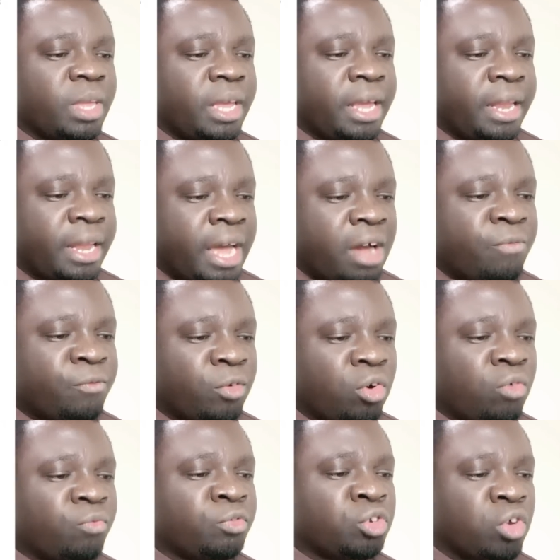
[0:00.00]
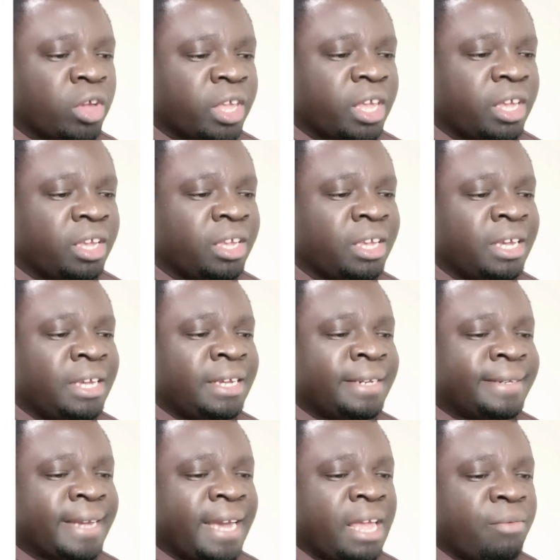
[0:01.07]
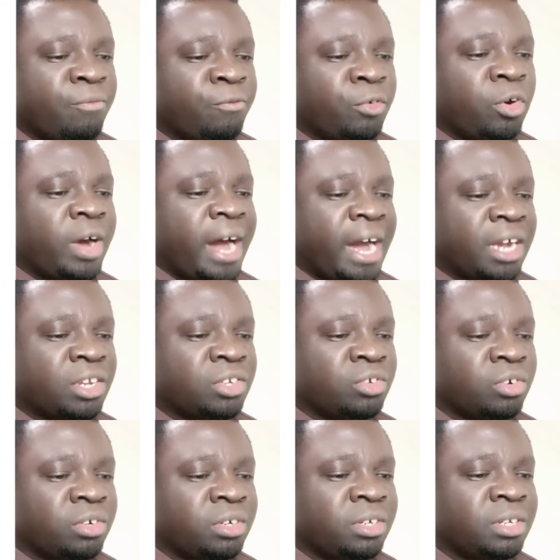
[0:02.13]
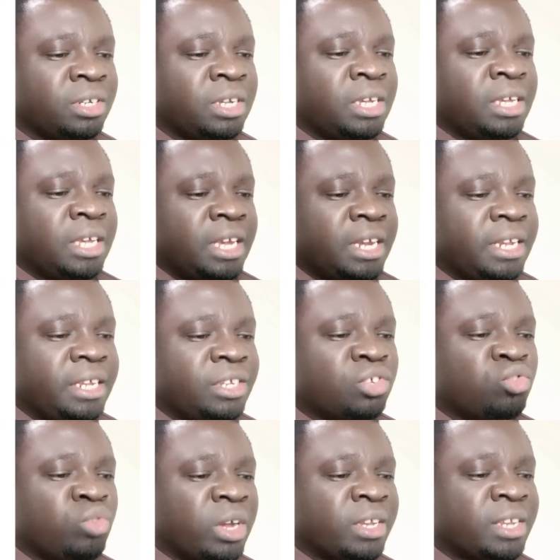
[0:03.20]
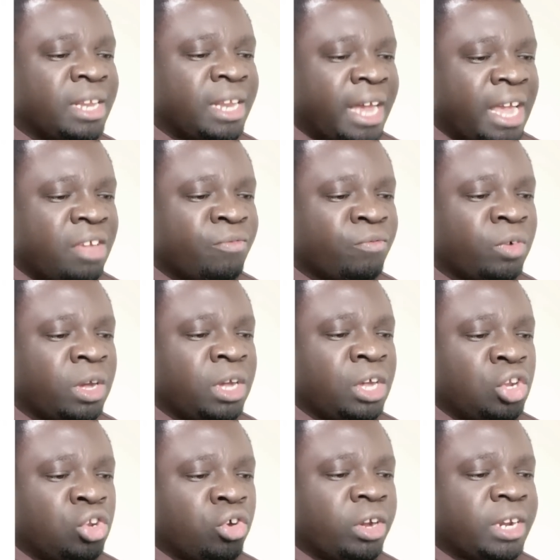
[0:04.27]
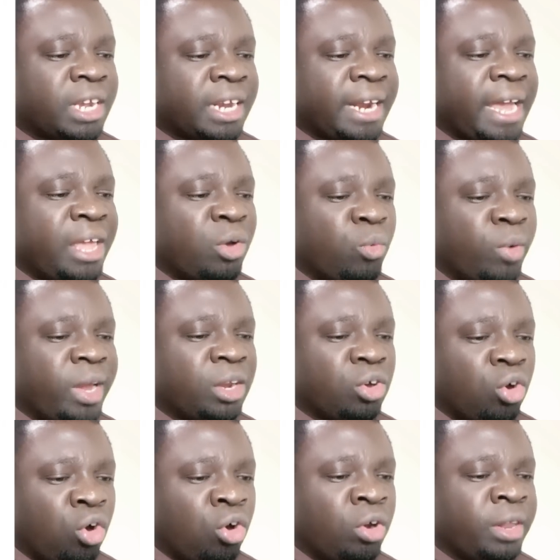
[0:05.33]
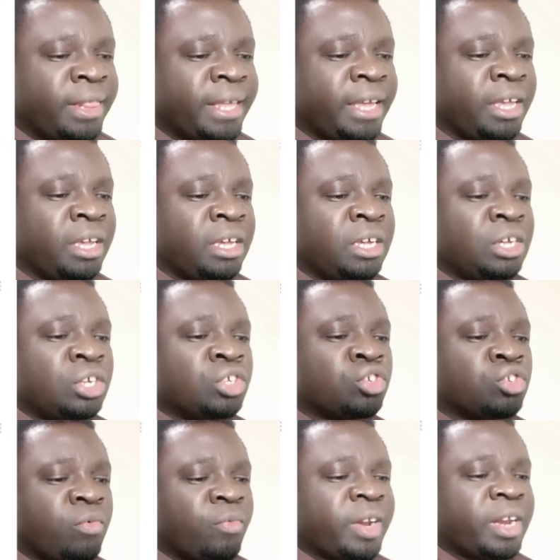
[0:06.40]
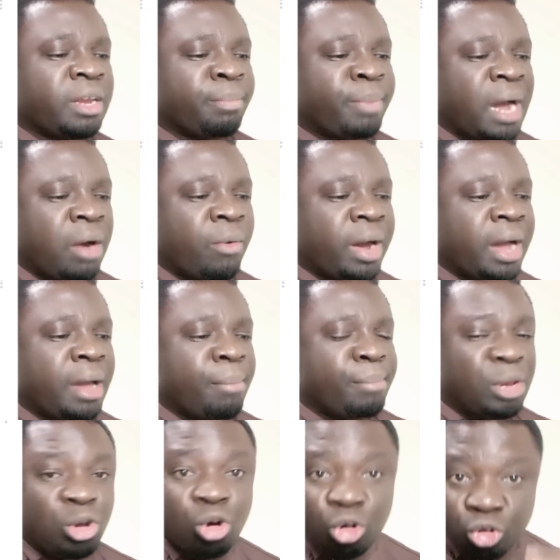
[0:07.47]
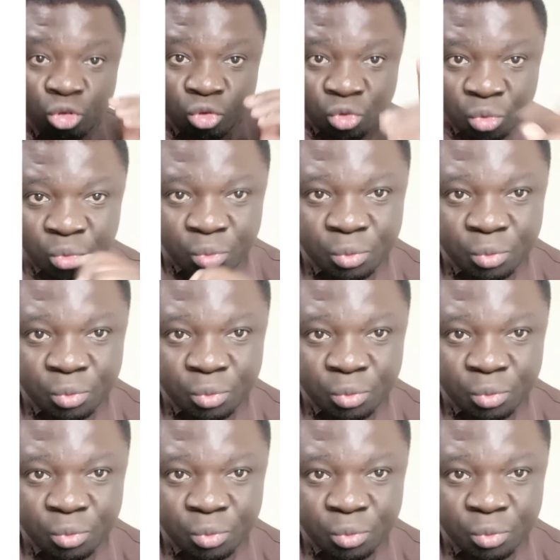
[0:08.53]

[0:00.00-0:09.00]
Enough of talking, time for action. It is your life. Don't cry when all the sovereign power belong to you.